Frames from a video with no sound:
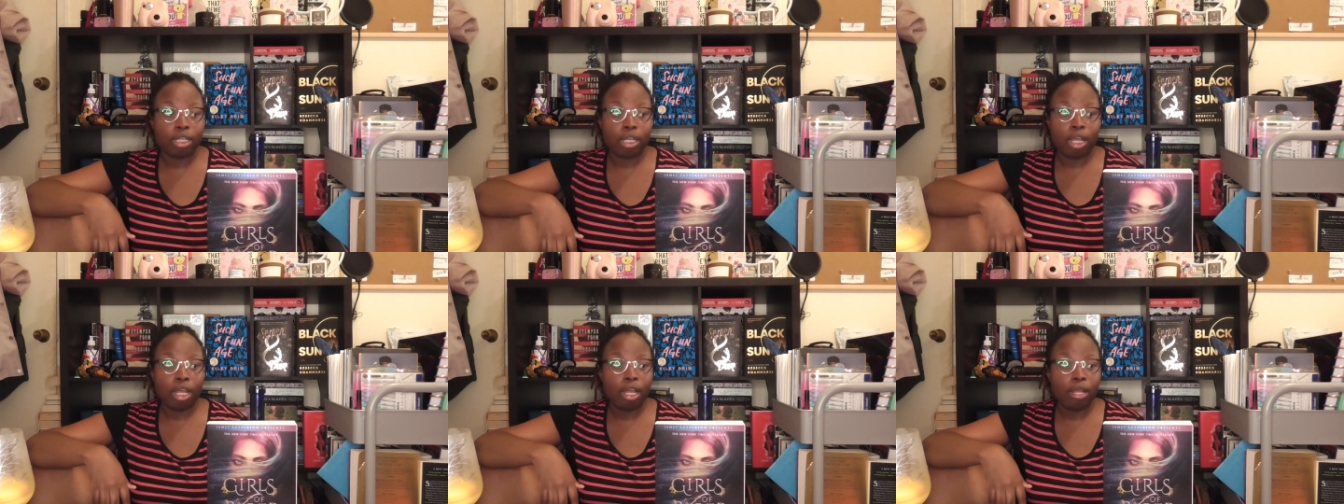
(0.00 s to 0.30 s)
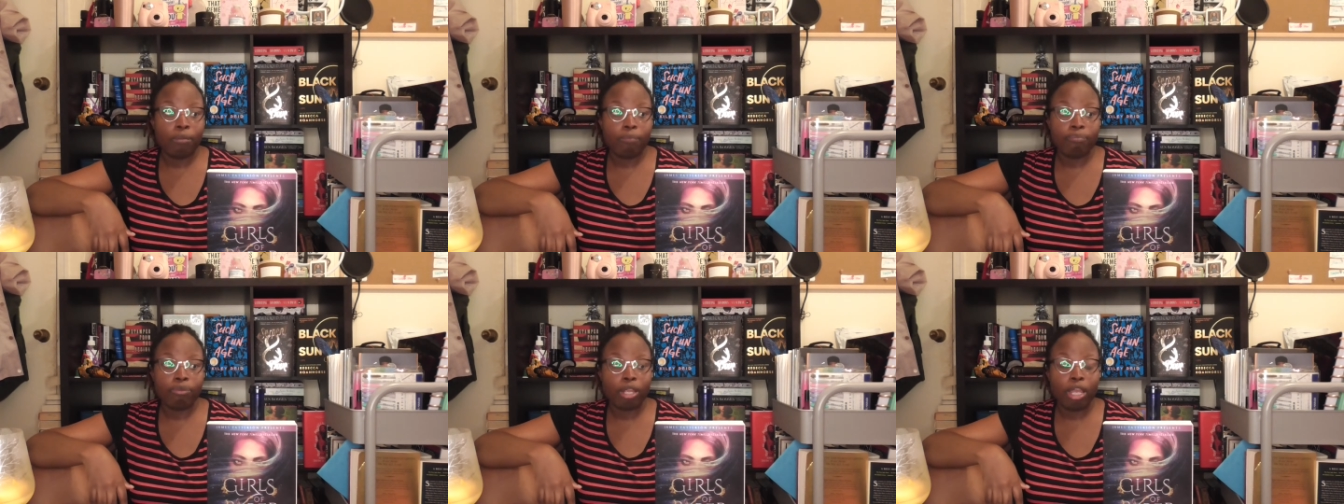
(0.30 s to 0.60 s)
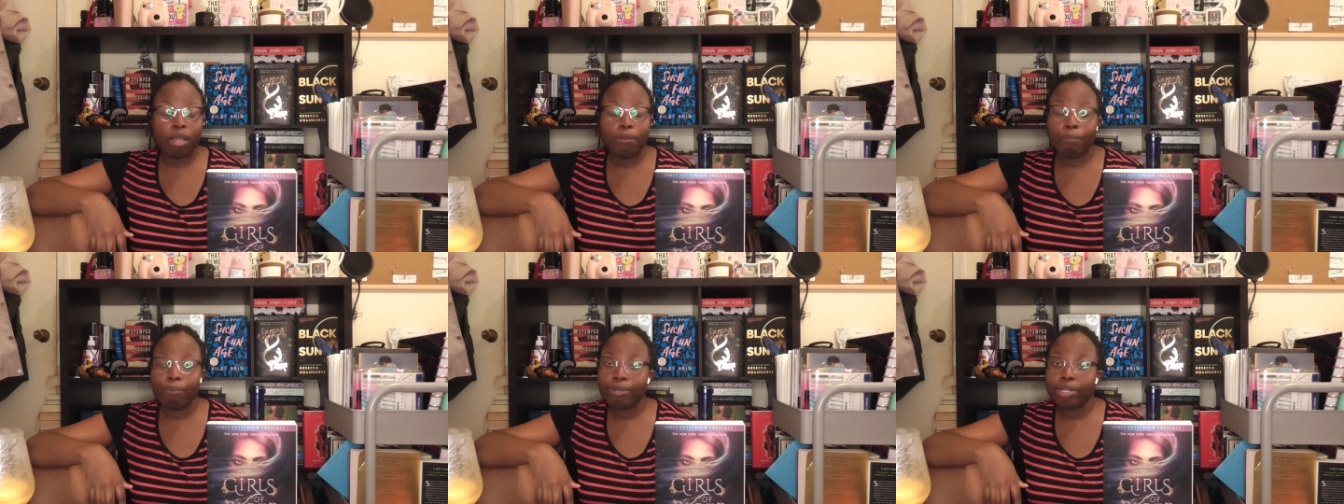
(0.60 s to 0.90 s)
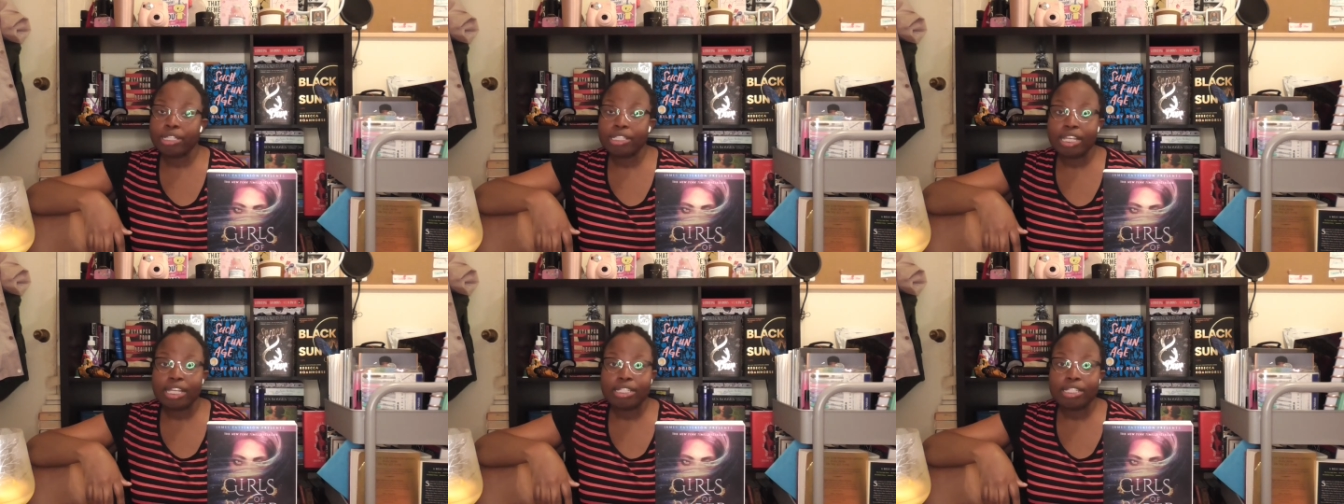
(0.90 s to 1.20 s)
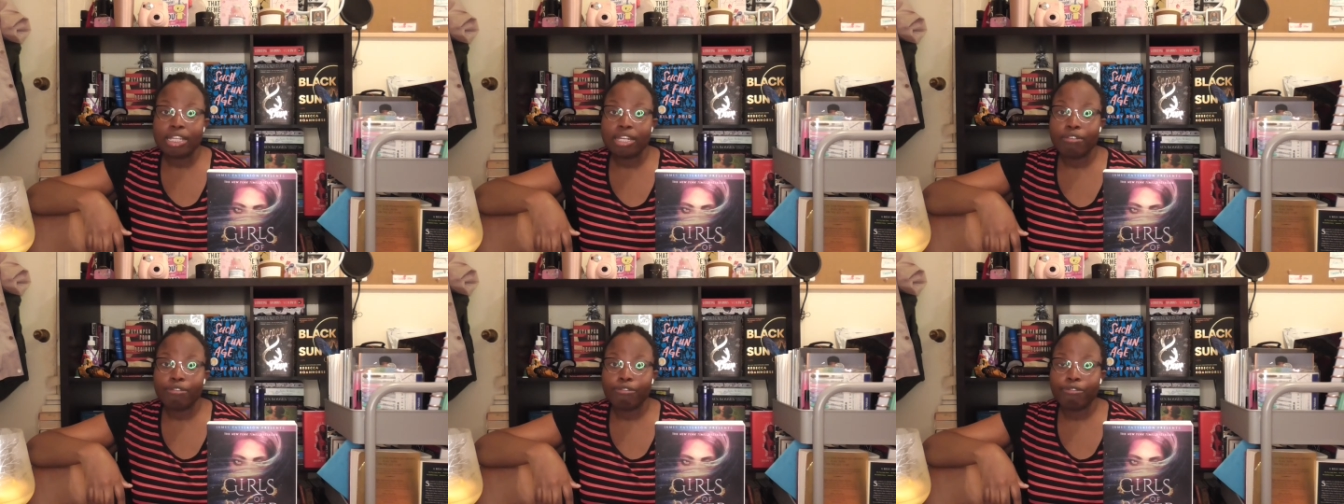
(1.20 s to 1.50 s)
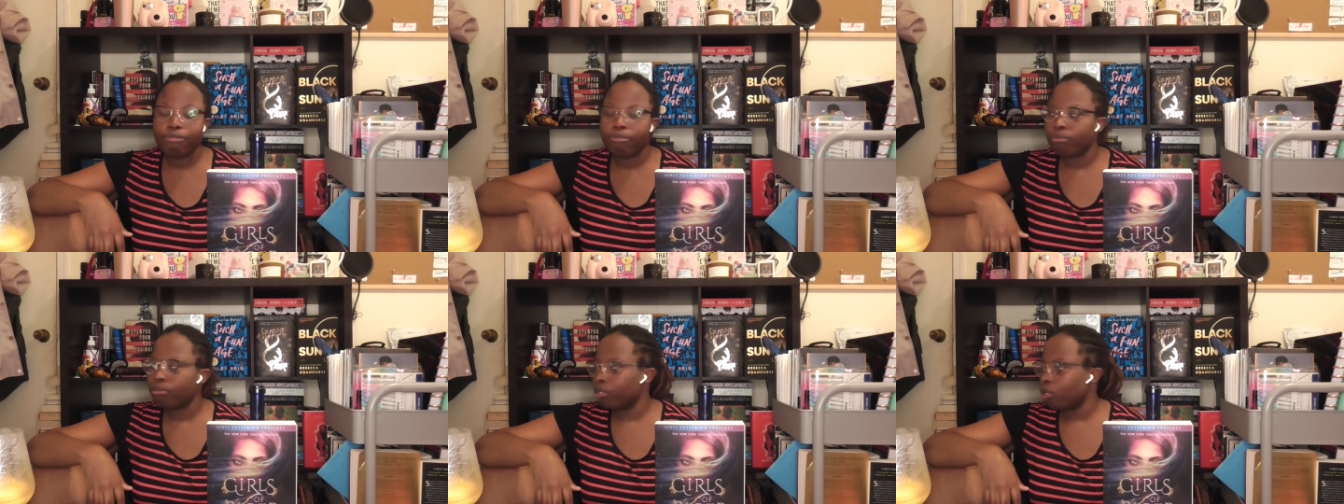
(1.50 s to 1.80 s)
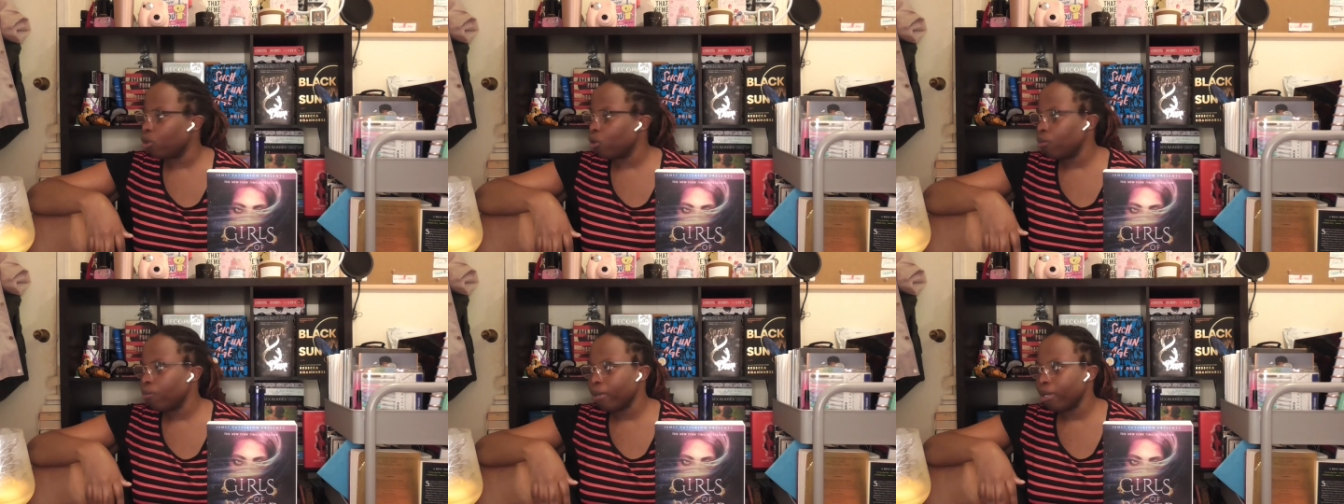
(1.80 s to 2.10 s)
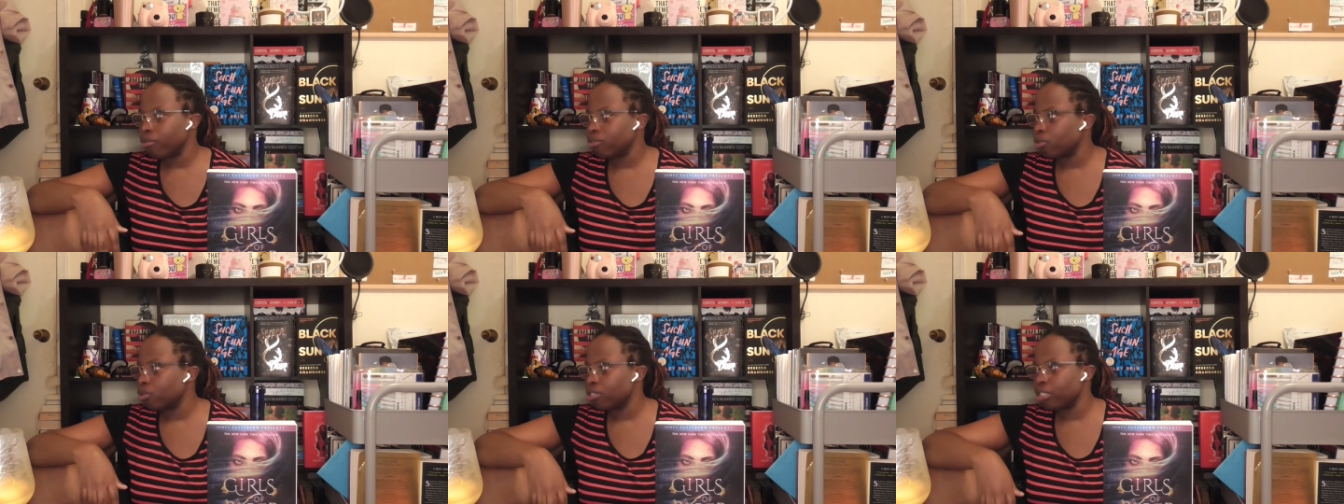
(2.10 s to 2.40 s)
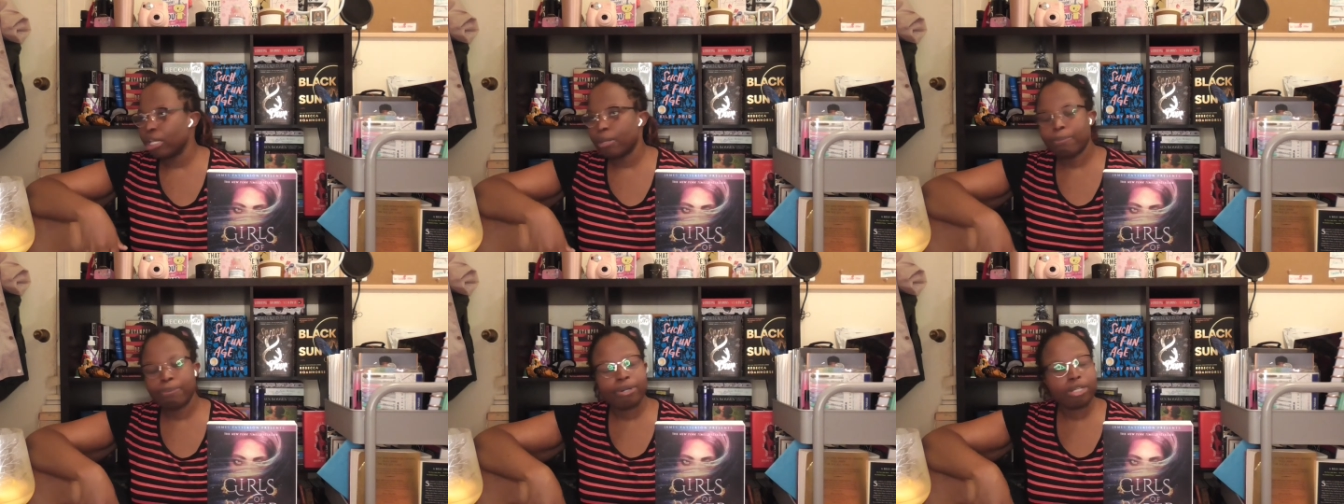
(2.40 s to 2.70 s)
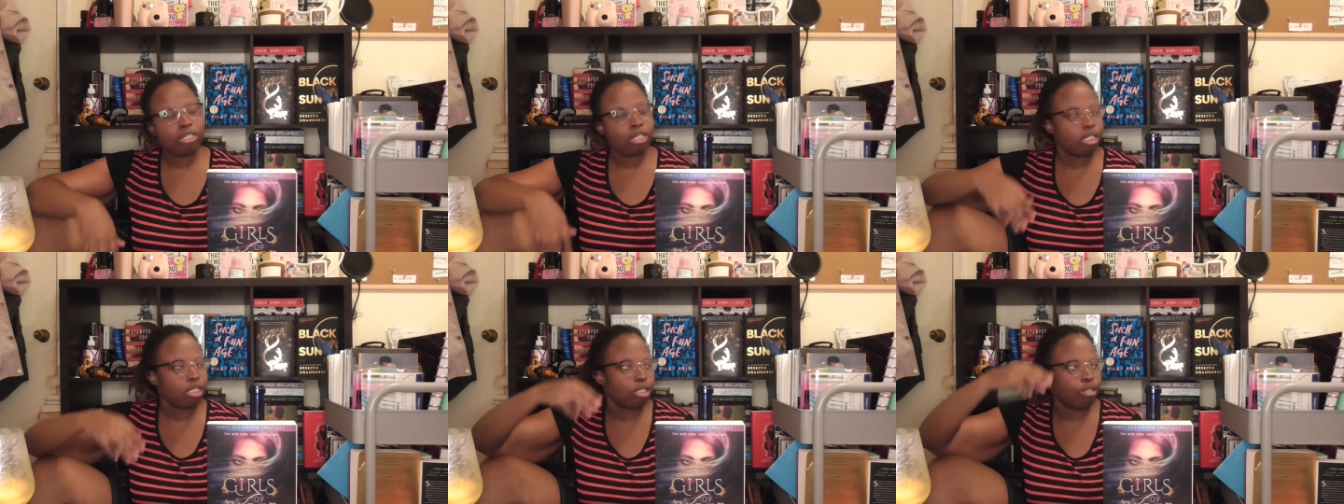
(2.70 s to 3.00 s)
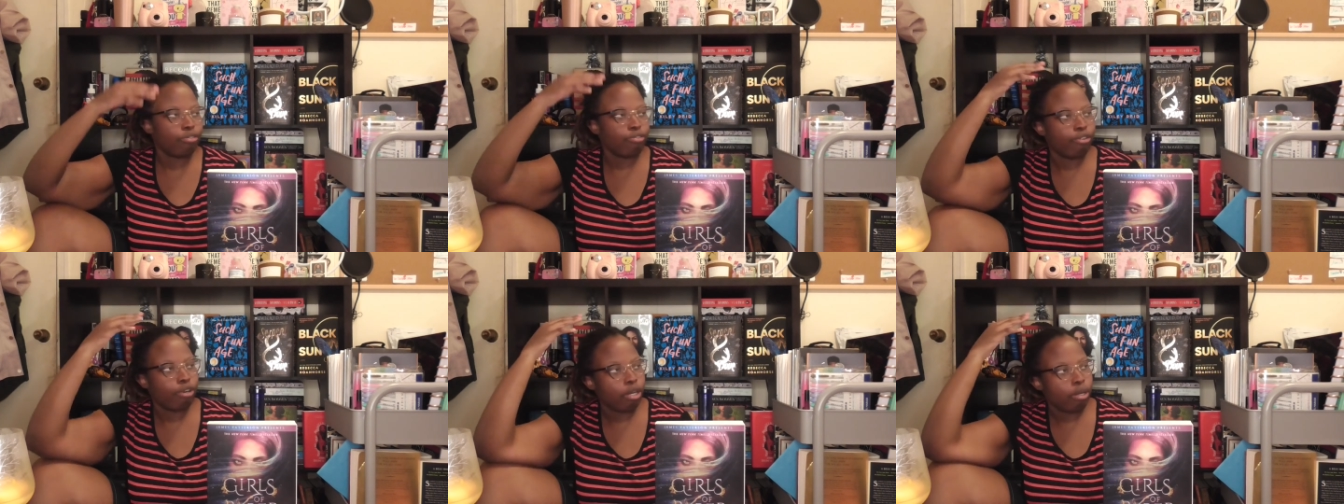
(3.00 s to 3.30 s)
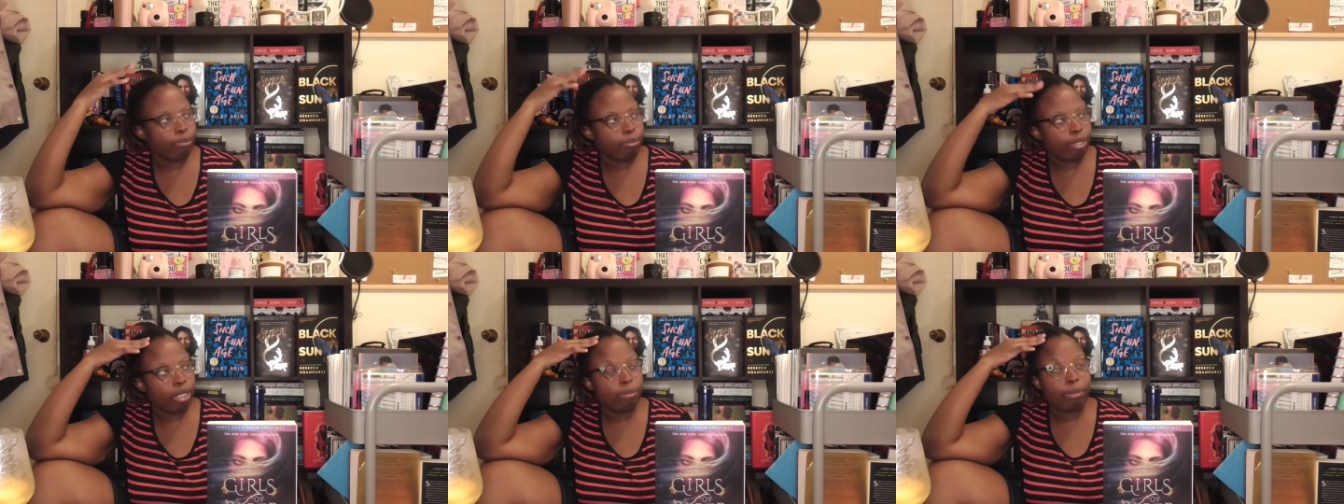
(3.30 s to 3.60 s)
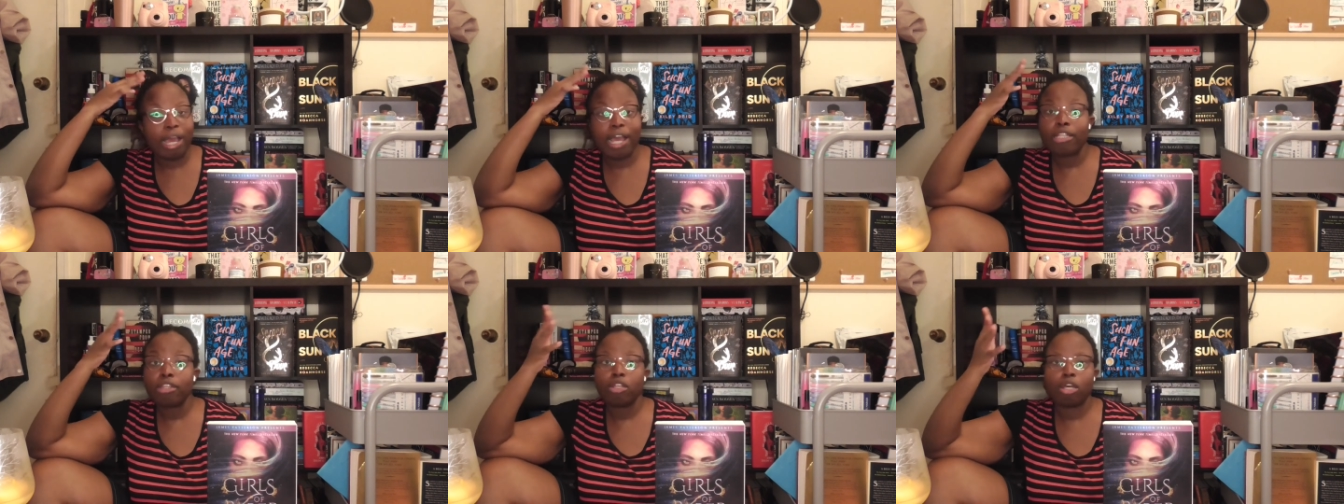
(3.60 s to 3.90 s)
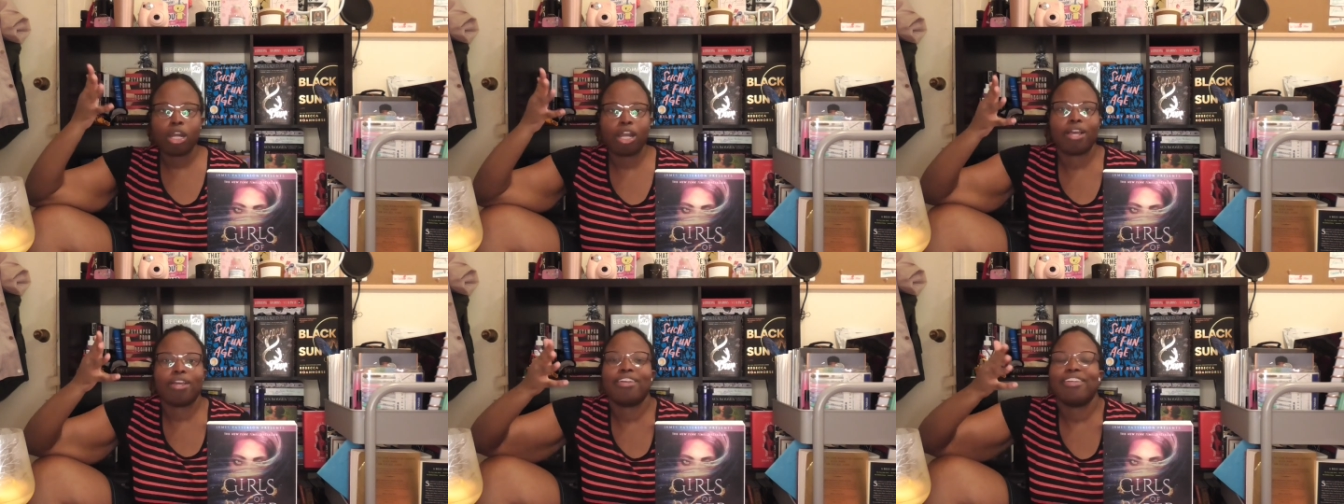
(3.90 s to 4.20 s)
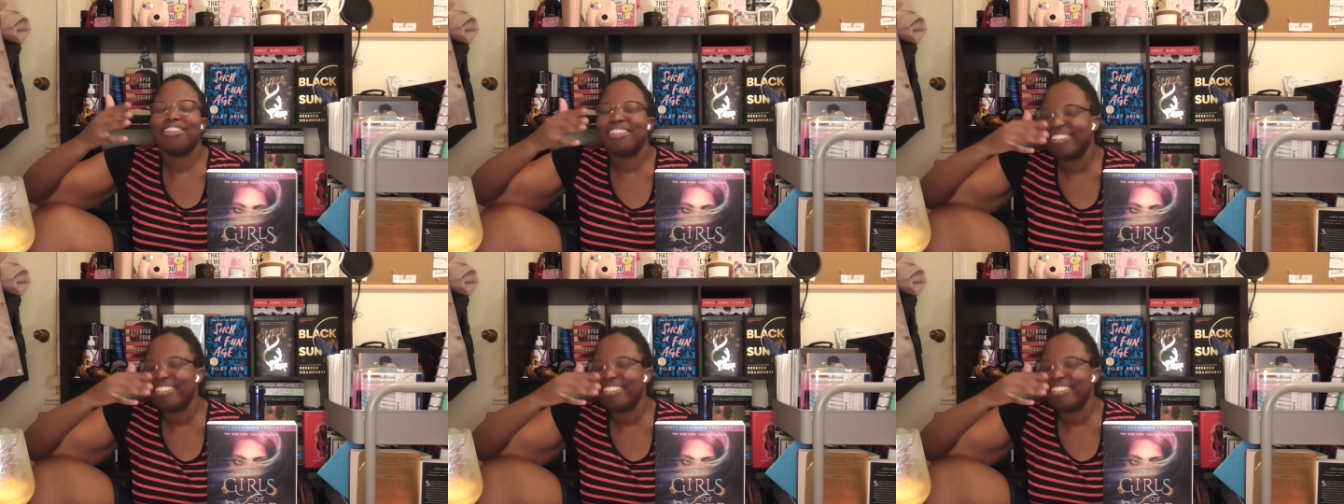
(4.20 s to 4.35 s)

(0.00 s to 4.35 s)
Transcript: um, um, Princess and the, nope, I was going to say Princess and the Frog, baby. I thought